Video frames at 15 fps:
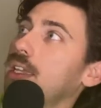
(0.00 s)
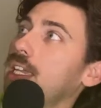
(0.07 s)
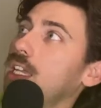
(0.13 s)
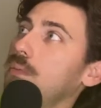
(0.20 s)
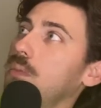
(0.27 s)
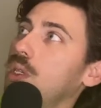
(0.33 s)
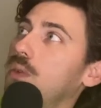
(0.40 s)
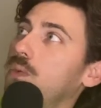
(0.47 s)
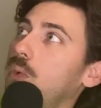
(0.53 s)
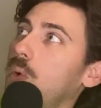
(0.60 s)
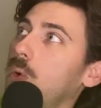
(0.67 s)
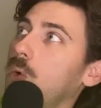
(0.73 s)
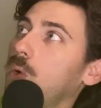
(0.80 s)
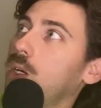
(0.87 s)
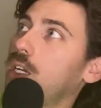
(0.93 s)
hit me
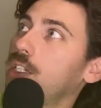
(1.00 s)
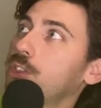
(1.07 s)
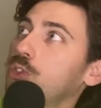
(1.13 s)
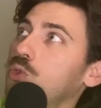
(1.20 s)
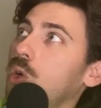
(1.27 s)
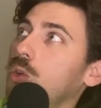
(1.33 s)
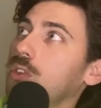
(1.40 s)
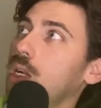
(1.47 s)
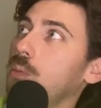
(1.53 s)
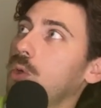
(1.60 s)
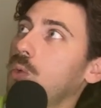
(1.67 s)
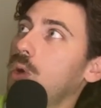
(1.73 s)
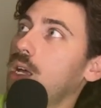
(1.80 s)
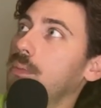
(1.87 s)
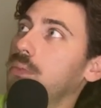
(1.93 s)
for stroke number
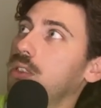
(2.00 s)
1,